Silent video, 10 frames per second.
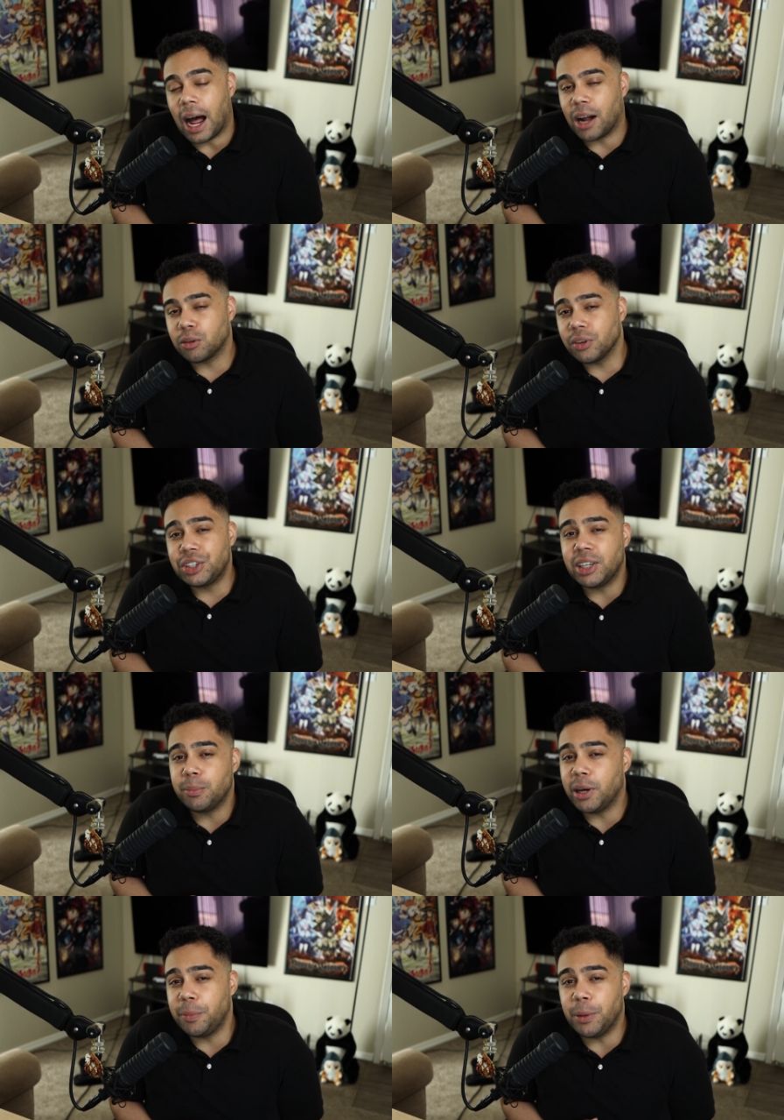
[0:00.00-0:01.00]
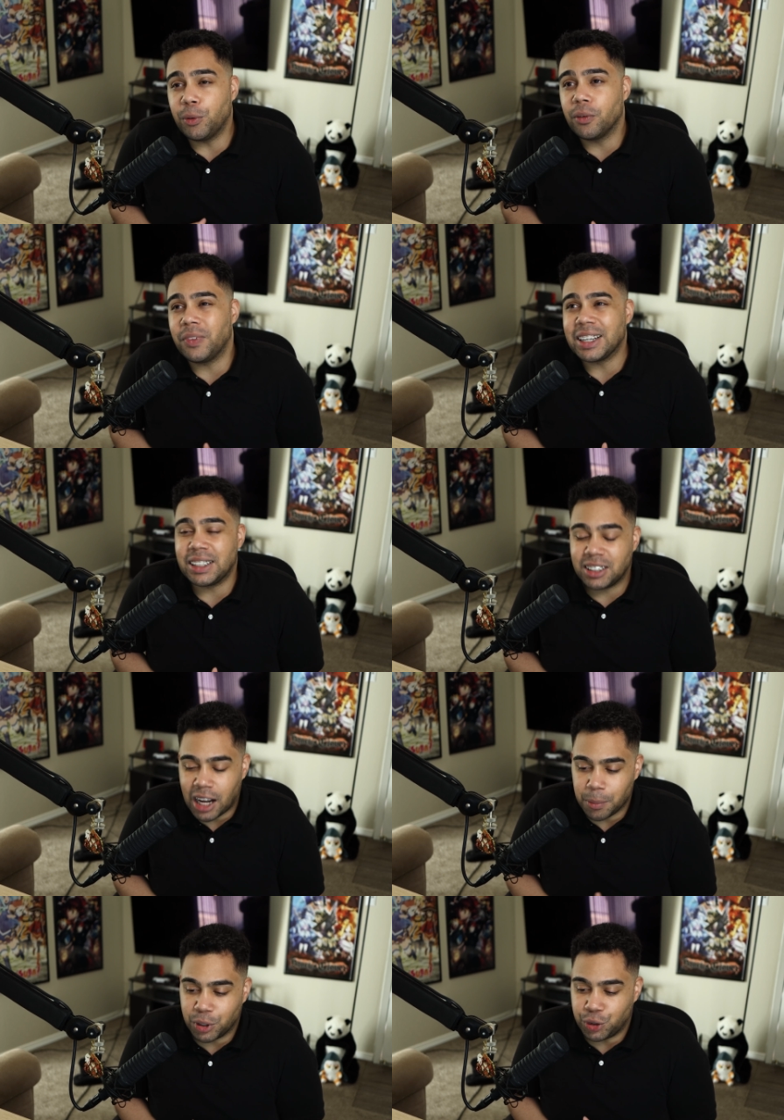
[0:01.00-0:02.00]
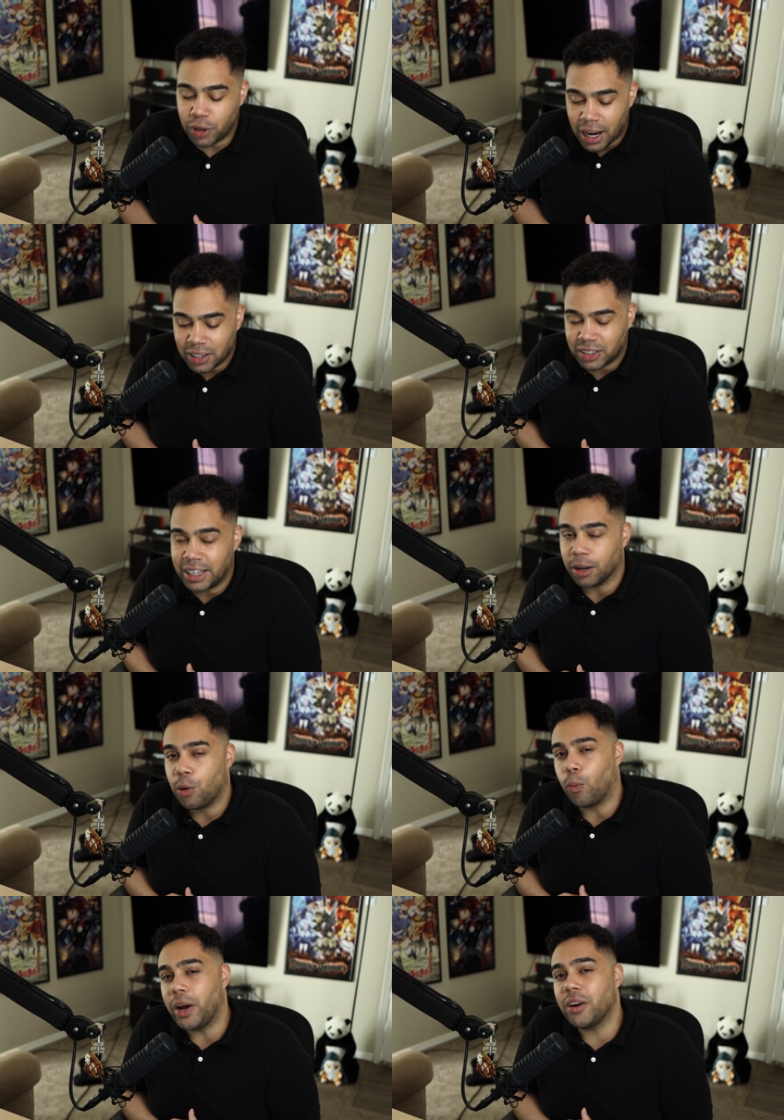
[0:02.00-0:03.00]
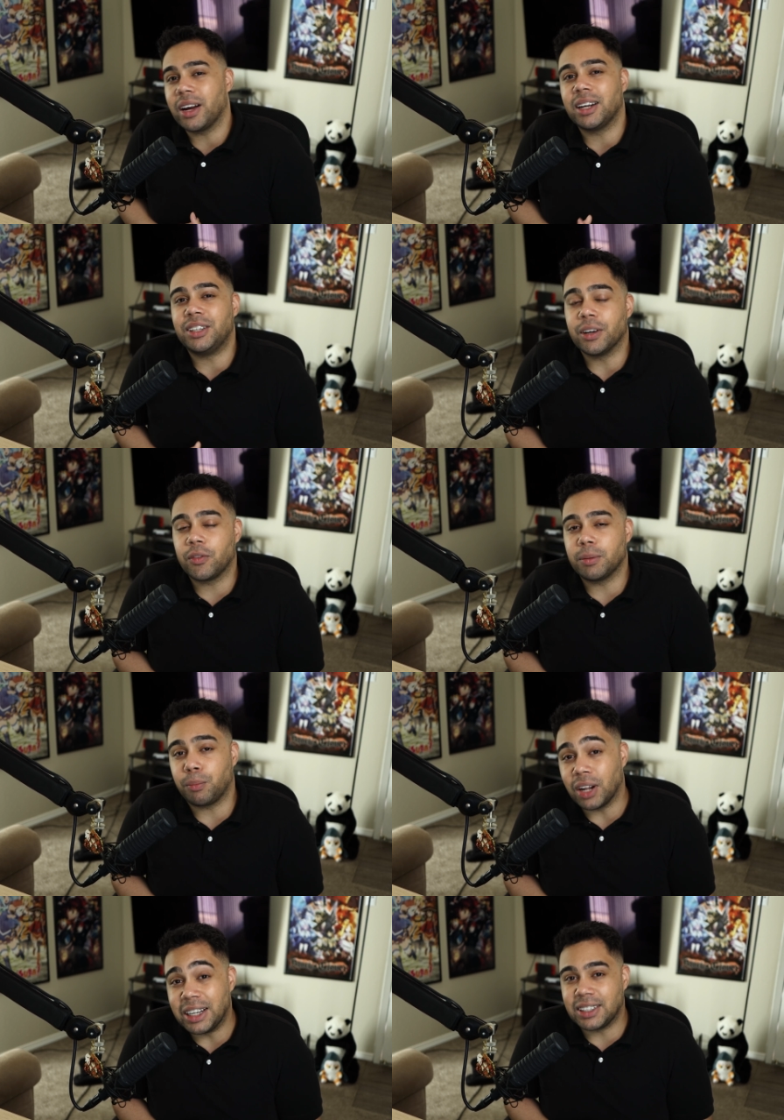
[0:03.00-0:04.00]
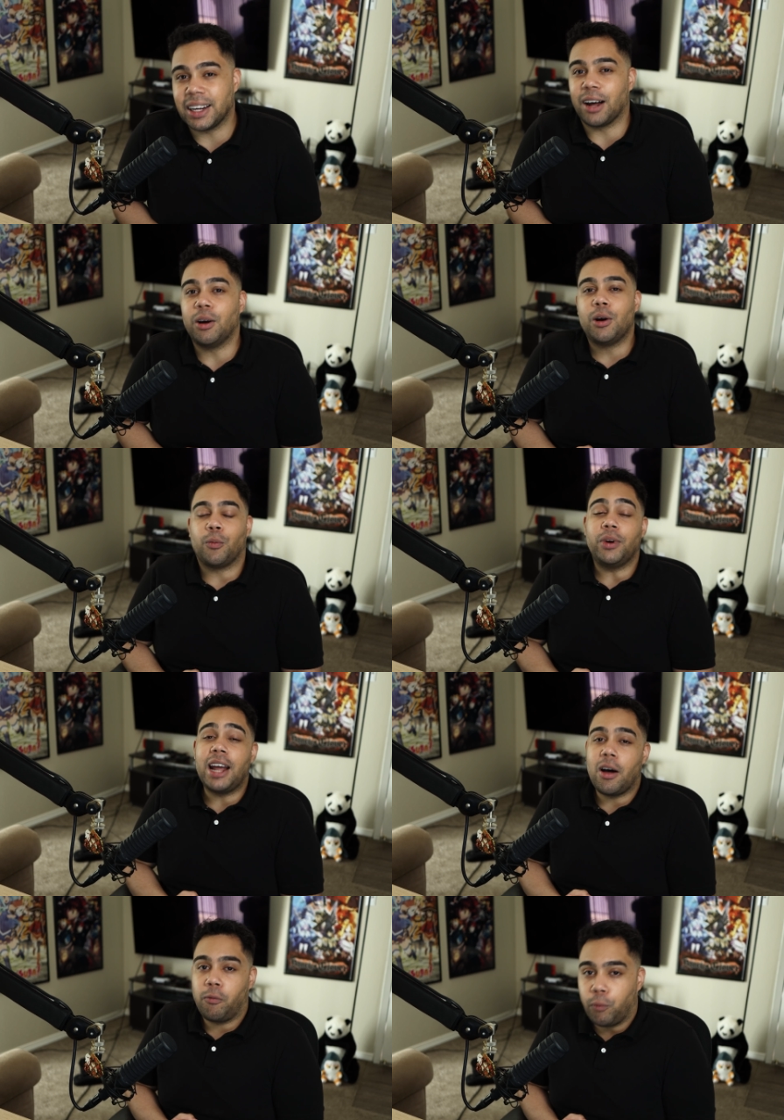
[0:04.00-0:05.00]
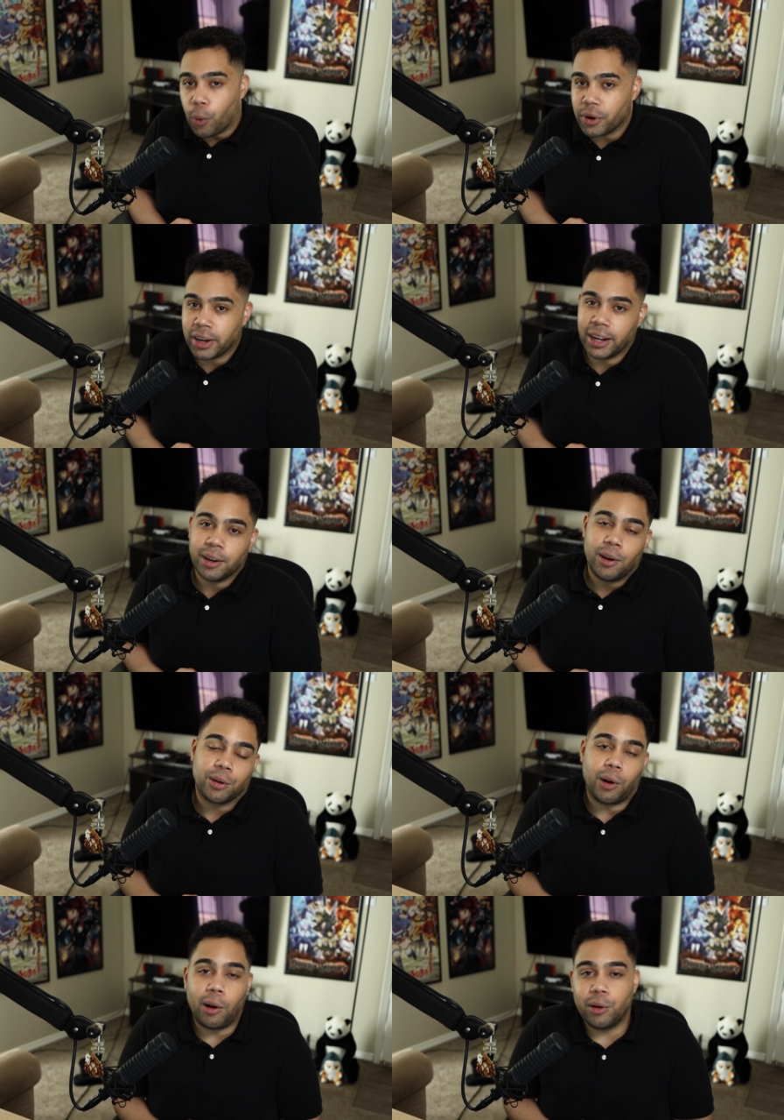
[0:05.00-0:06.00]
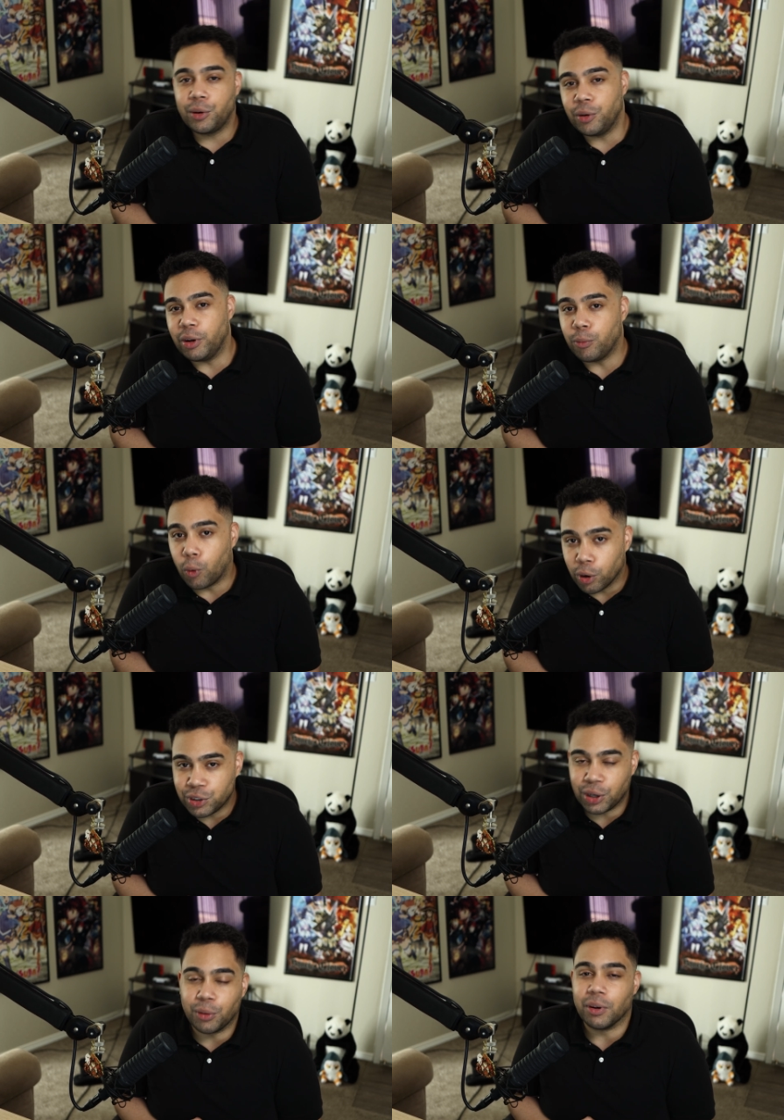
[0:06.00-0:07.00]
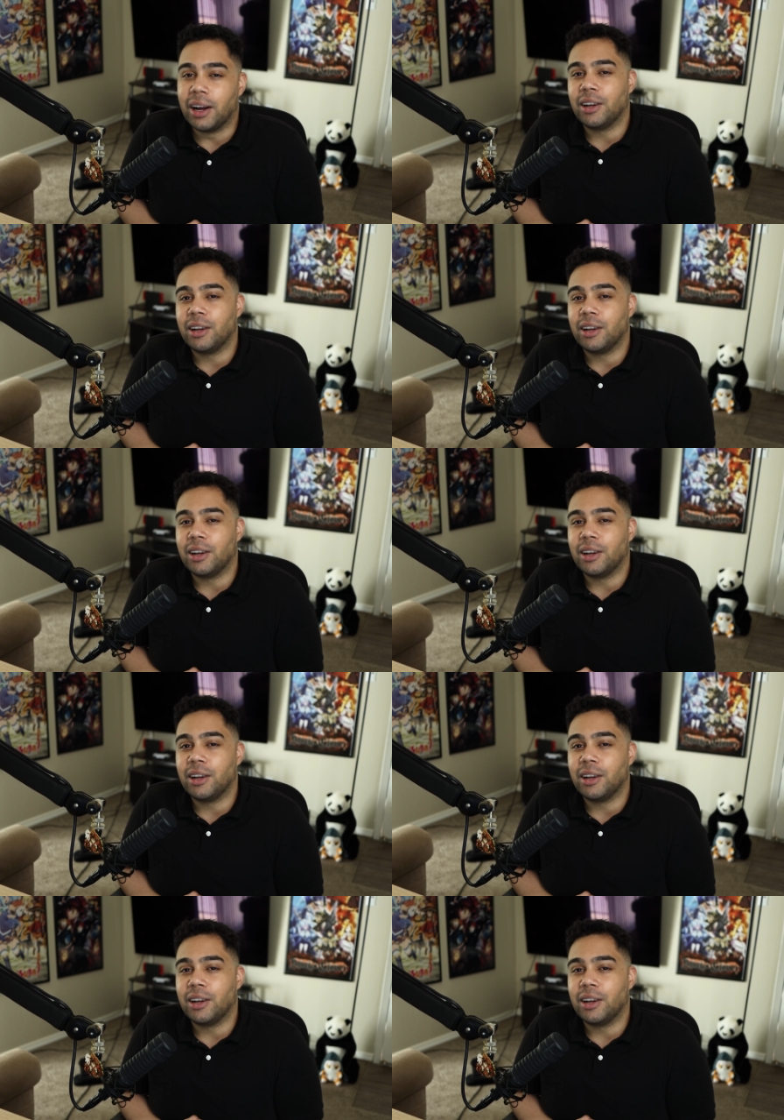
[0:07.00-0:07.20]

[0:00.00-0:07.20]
I don't really see many people investing time because you got to think we're in a different place now we have Fortnite, Call of Duty Warzone.